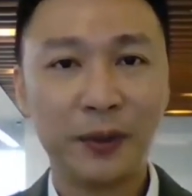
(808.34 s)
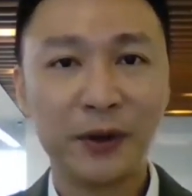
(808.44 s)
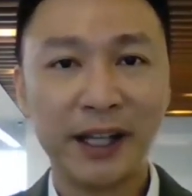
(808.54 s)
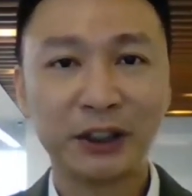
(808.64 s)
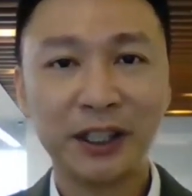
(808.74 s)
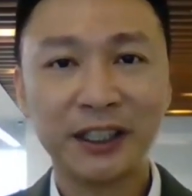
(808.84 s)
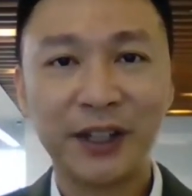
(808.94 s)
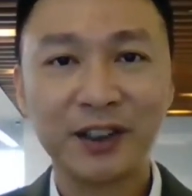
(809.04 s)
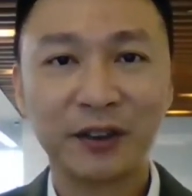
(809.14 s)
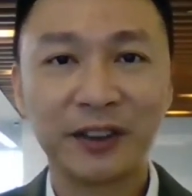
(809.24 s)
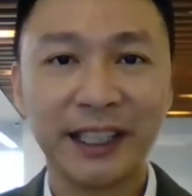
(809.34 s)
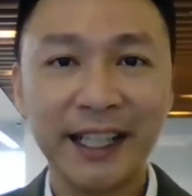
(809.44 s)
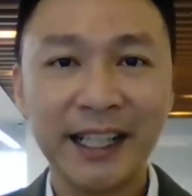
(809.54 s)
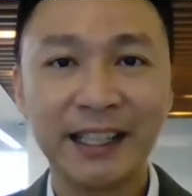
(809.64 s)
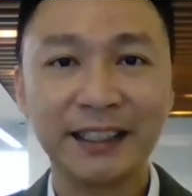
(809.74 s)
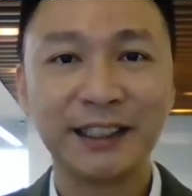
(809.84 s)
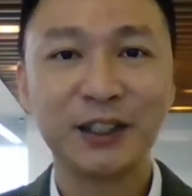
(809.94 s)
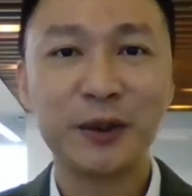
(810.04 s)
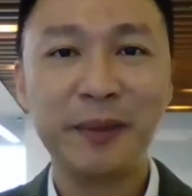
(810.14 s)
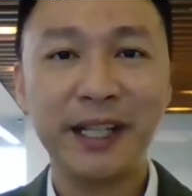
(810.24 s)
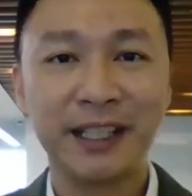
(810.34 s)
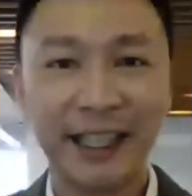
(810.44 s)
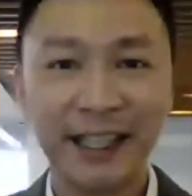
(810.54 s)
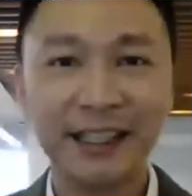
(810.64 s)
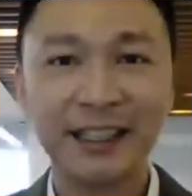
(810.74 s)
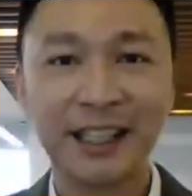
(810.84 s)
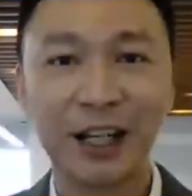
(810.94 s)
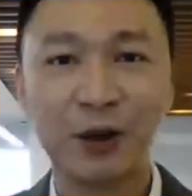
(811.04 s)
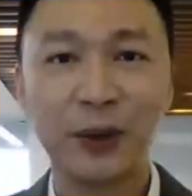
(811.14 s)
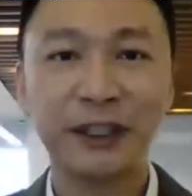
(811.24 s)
I hope you enjoy the rest of the day, and till we meet again,